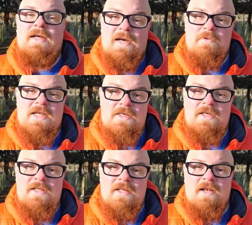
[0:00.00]
and it was
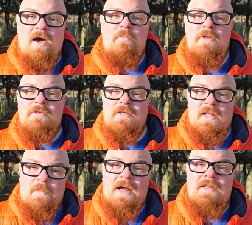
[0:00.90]
actually in the allotments at
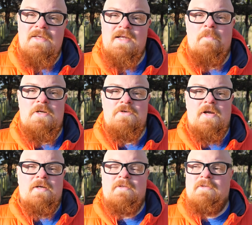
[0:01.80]
the back of the cemetery.